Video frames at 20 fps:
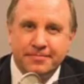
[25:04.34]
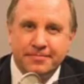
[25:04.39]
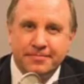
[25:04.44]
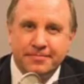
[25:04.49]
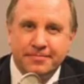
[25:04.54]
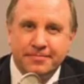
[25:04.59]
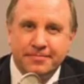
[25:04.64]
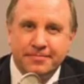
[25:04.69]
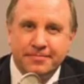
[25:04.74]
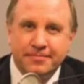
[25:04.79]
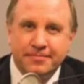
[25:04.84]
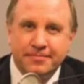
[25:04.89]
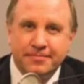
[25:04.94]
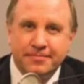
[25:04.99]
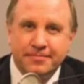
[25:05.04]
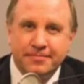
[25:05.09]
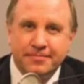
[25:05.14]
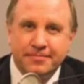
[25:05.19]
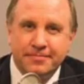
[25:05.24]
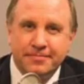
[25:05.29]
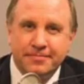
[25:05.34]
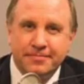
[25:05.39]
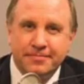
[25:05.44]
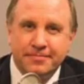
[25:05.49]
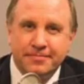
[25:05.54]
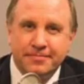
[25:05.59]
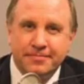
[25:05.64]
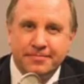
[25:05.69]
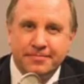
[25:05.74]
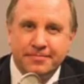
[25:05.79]

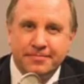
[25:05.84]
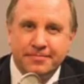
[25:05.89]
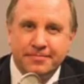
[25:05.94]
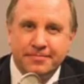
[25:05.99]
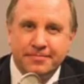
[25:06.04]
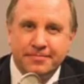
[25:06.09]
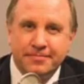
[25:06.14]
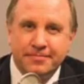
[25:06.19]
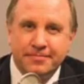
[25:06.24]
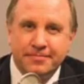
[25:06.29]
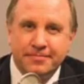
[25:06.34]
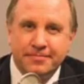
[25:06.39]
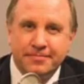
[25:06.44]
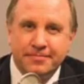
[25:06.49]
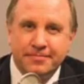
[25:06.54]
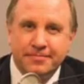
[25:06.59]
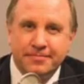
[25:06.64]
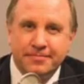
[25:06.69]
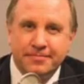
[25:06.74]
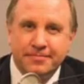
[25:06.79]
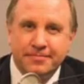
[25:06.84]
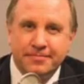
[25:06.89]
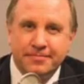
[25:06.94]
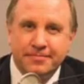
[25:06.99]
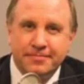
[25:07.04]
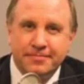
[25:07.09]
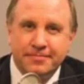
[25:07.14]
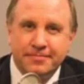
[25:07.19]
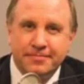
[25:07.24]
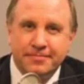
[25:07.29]

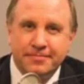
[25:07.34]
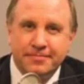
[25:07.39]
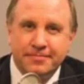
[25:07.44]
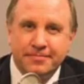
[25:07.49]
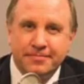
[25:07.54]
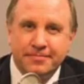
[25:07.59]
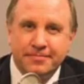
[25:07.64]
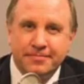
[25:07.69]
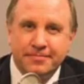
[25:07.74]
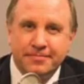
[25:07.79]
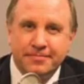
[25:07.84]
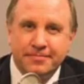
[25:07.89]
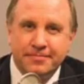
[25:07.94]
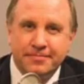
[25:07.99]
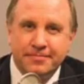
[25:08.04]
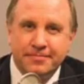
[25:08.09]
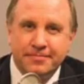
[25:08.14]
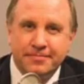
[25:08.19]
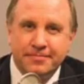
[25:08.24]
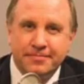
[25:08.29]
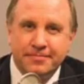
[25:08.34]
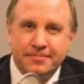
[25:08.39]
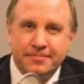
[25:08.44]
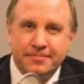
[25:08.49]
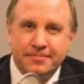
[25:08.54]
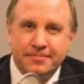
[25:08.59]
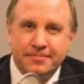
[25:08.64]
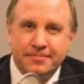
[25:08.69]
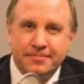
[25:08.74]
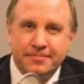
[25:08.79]

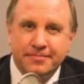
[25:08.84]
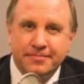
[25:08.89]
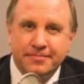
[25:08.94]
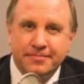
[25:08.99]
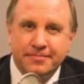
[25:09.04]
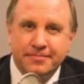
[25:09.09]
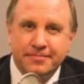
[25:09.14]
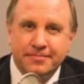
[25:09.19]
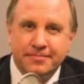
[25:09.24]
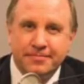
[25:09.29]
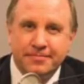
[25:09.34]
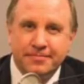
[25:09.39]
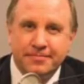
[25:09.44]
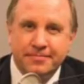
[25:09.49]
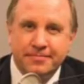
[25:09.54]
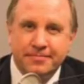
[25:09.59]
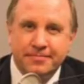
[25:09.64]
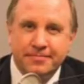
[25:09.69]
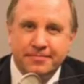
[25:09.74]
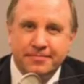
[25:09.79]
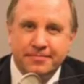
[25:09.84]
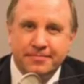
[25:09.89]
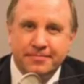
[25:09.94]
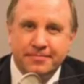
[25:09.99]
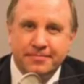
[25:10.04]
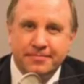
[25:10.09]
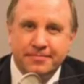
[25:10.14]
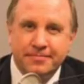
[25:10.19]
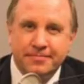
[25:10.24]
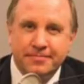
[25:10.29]

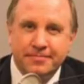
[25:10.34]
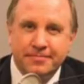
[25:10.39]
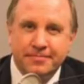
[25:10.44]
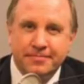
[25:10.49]
(no lip movement)